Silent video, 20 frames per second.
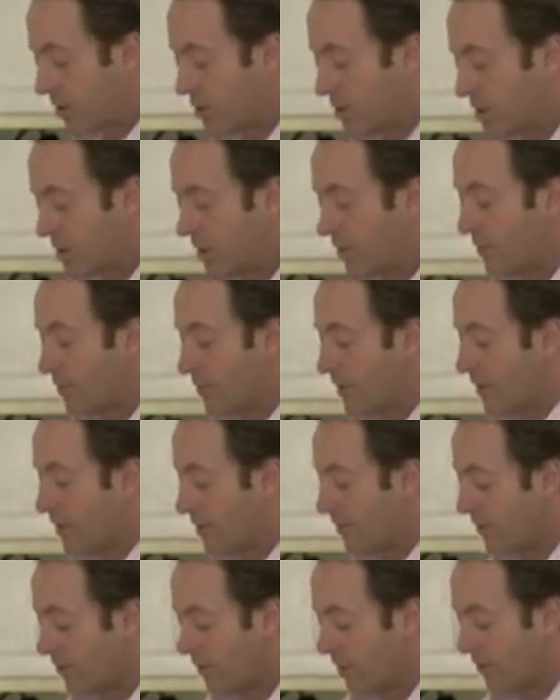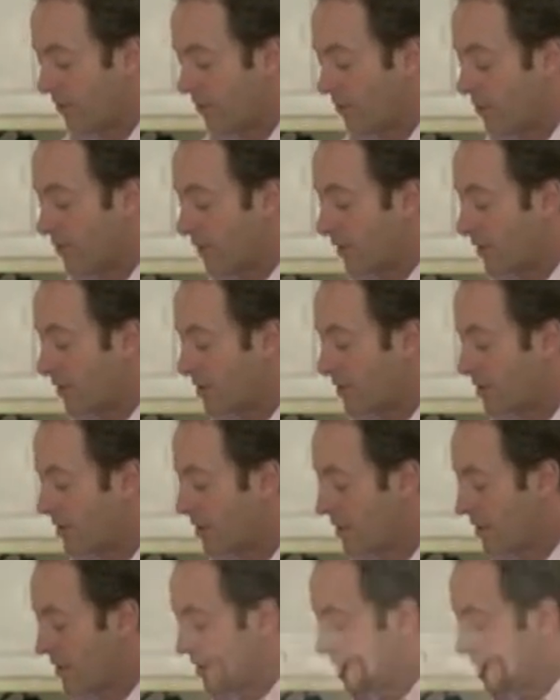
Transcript: simmer for a few minutes.